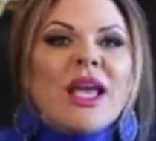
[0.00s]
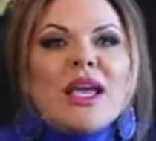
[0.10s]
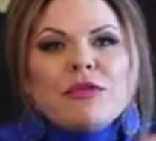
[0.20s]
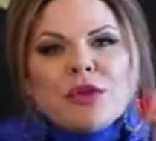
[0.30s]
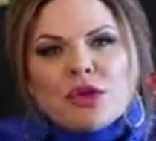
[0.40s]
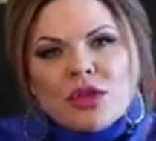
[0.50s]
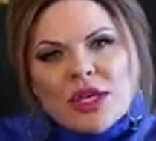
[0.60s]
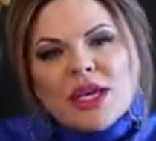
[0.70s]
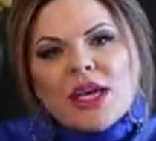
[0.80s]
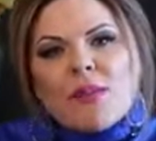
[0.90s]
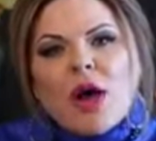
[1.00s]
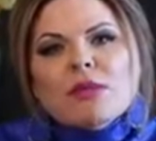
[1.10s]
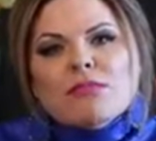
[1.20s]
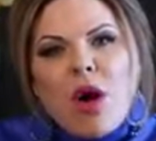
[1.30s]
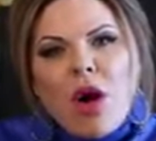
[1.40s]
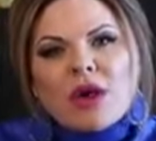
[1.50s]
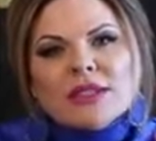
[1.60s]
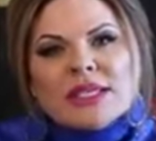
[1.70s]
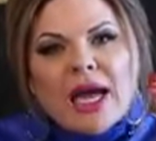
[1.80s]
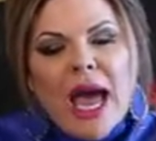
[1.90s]
If you think about
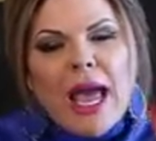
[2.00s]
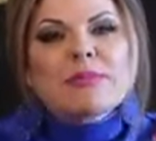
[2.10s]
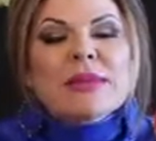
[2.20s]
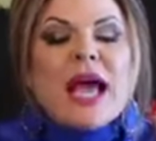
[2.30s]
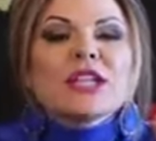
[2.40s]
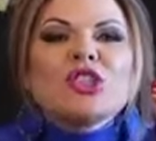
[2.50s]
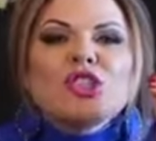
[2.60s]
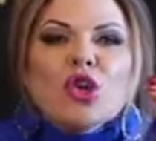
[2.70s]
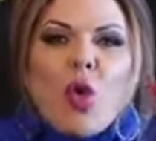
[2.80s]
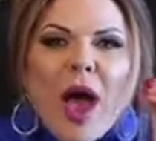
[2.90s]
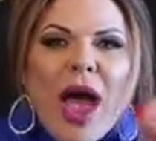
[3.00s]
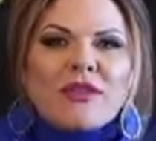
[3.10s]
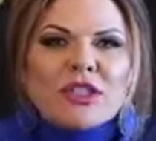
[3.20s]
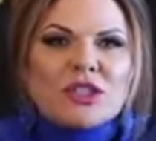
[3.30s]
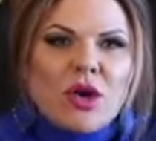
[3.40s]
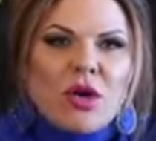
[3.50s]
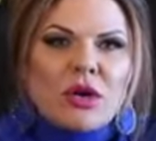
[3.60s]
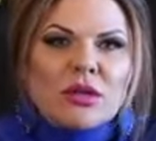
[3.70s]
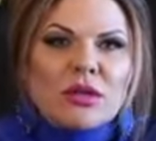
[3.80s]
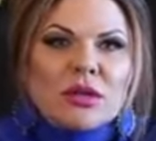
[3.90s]
marketing aimed at your
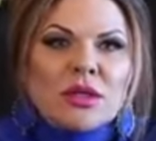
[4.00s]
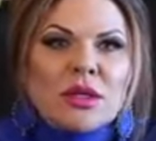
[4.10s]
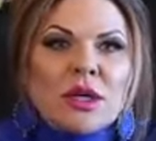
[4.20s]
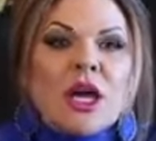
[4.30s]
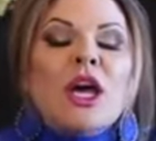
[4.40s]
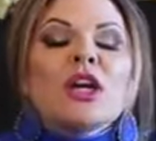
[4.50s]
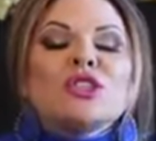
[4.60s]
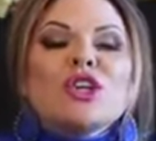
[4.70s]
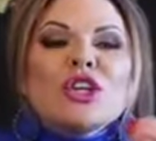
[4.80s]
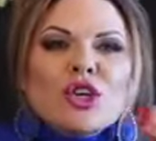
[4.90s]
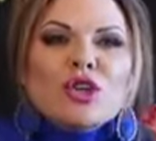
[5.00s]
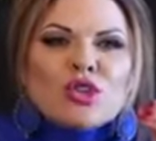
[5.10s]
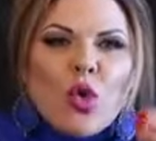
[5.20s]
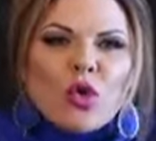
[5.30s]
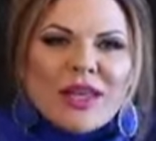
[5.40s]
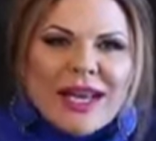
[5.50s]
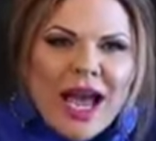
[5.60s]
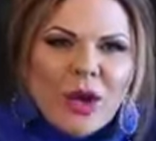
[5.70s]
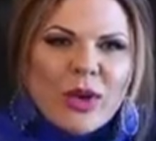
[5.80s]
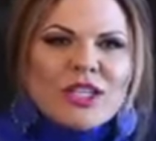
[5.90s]
avatar, do you talk their
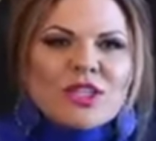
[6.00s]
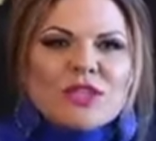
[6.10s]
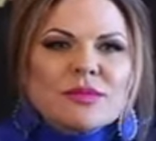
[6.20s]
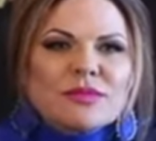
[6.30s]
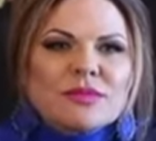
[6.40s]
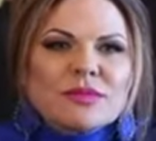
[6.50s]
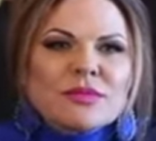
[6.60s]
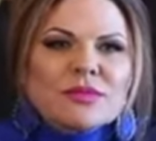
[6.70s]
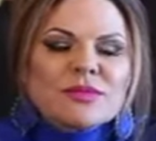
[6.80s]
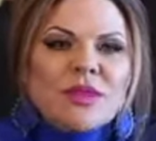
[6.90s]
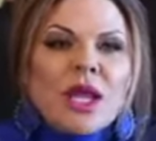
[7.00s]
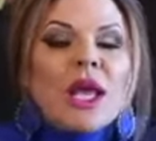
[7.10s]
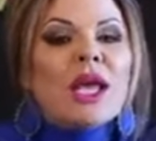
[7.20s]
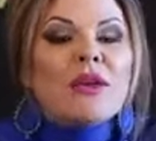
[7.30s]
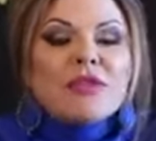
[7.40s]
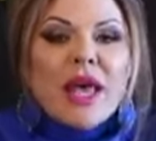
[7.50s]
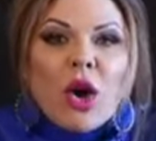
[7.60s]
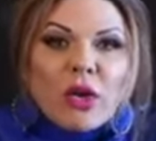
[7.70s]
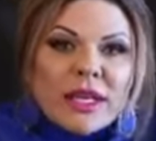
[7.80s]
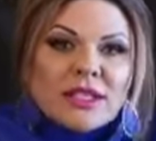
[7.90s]
language? If they're
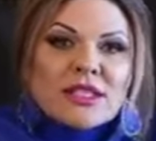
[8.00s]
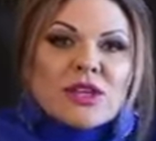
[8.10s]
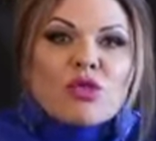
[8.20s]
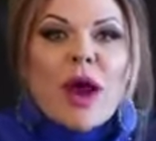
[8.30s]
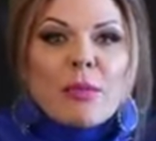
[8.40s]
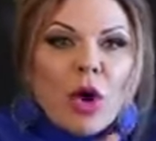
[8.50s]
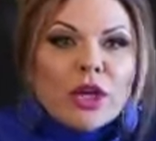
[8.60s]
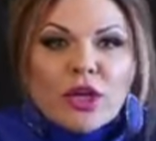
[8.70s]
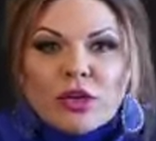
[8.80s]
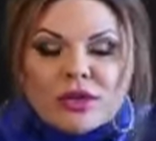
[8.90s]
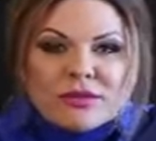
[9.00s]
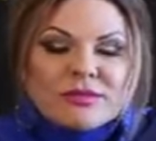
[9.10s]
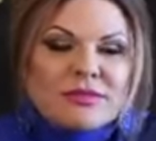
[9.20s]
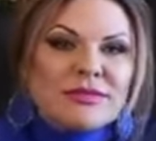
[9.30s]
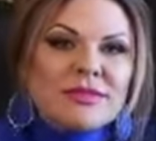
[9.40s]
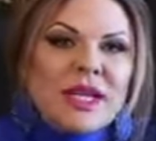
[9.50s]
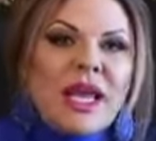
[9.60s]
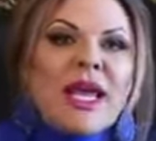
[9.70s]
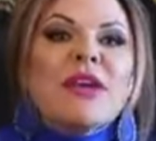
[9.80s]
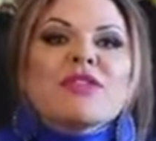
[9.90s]
on Instagram, are you?
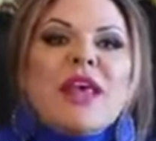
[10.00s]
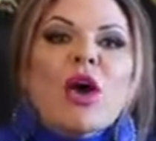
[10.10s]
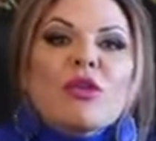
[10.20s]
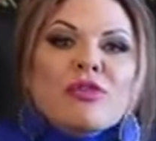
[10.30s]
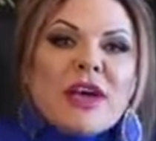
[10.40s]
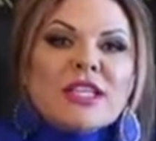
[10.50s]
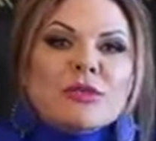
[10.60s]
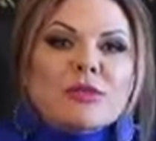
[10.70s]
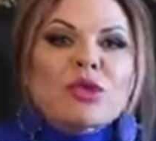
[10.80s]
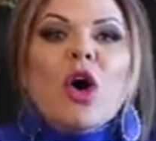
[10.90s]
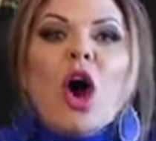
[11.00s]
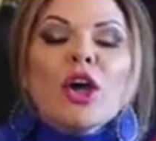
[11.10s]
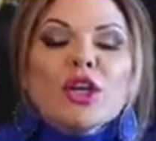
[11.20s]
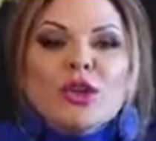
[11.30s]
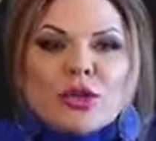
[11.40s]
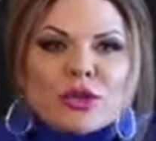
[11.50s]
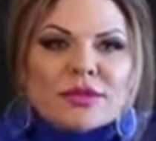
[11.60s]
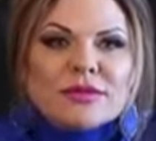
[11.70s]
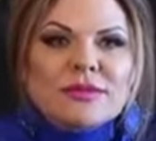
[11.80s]
If they're on Facebook, are you?